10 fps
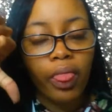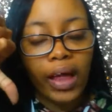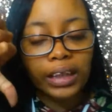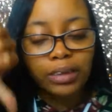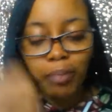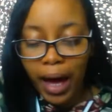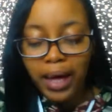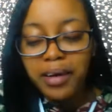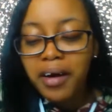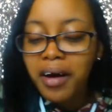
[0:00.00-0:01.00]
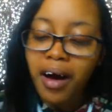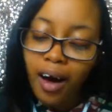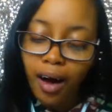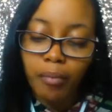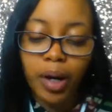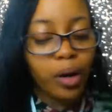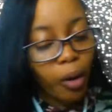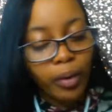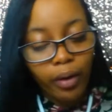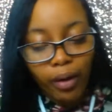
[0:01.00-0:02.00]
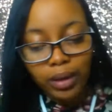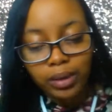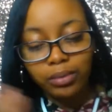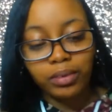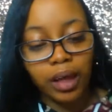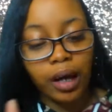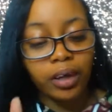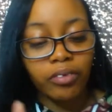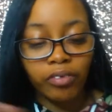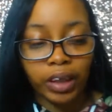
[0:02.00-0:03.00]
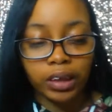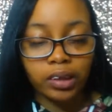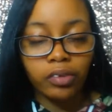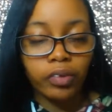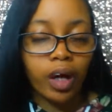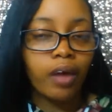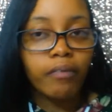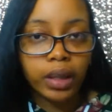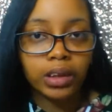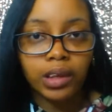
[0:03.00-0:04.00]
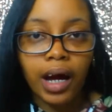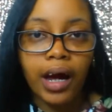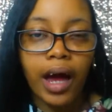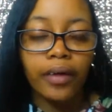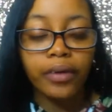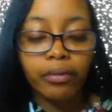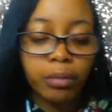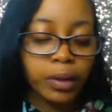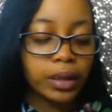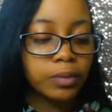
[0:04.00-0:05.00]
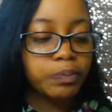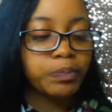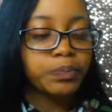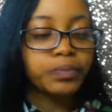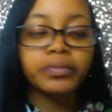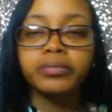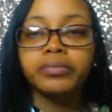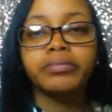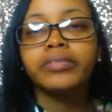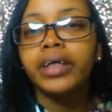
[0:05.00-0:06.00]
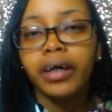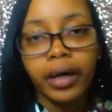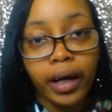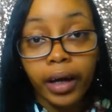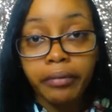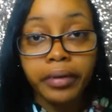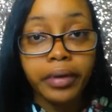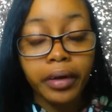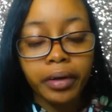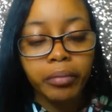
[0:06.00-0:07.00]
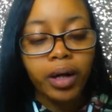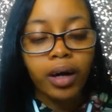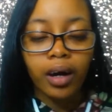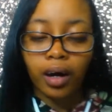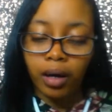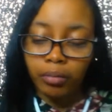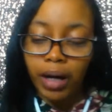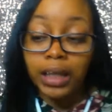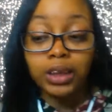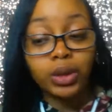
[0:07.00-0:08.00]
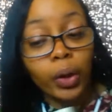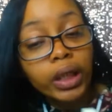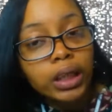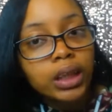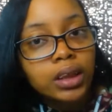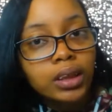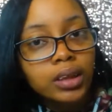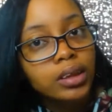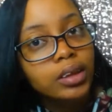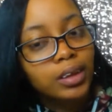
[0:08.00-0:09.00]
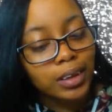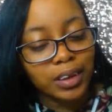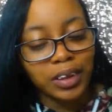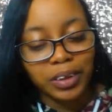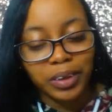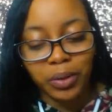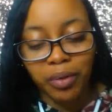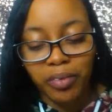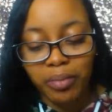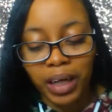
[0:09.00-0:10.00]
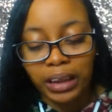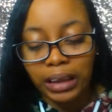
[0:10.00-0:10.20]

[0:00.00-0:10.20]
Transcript: that's bad. Um, going on to nonfiction. So for nonfiction, I had three books. I ain't read none of them. Um, I started two of them, but I